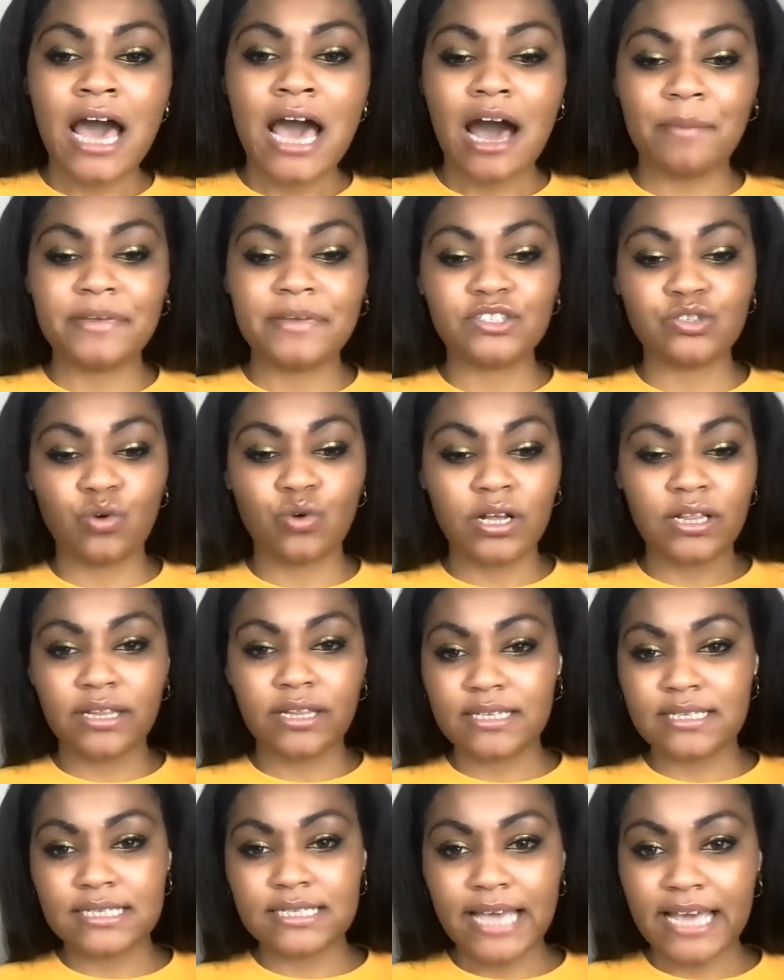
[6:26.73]
Historically,
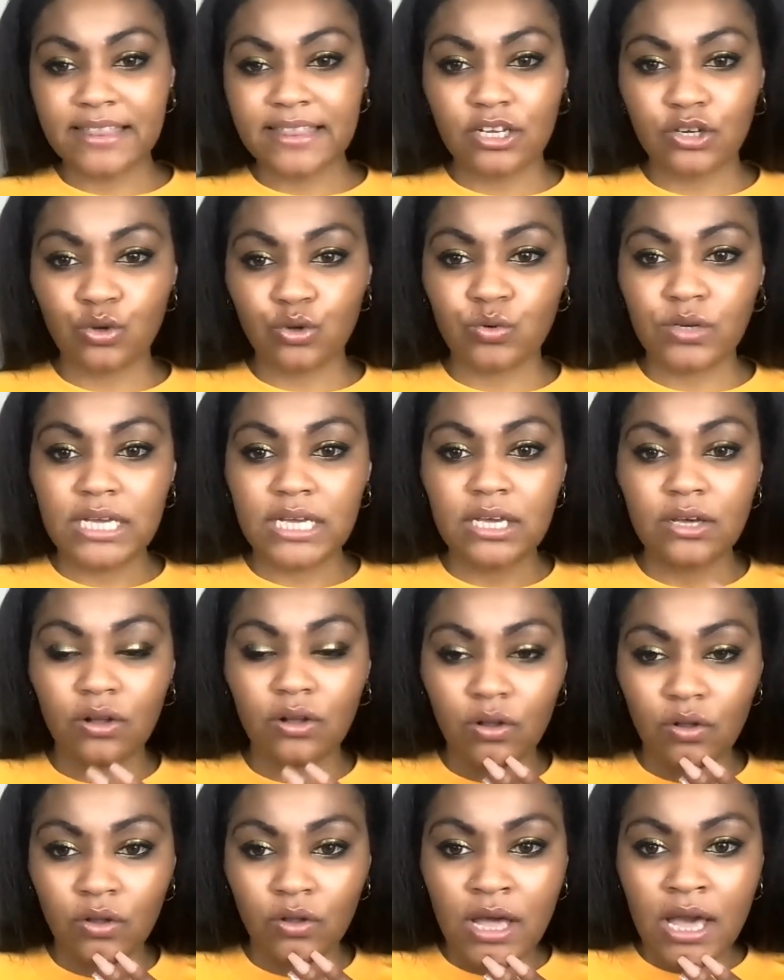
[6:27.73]
this is like the New
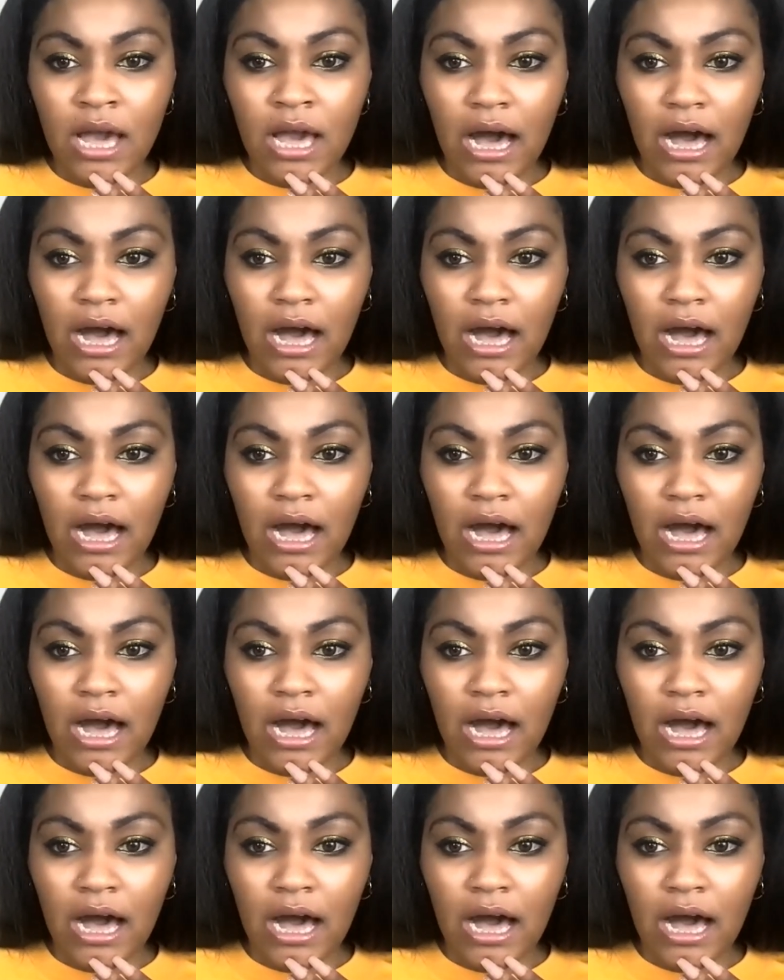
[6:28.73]
Deal,